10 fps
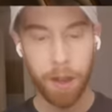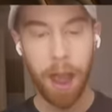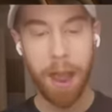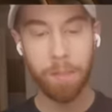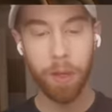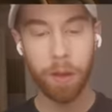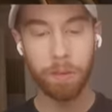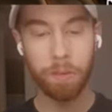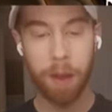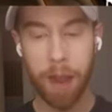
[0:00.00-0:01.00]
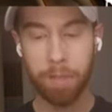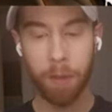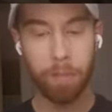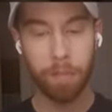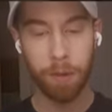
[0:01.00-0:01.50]
Oh,
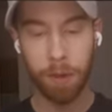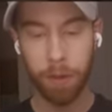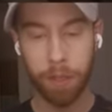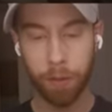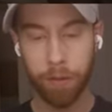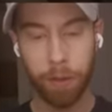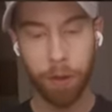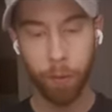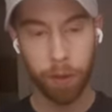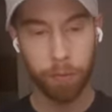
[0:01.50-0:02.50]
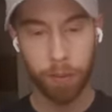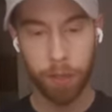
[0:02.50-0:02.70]
I don't even know what I'm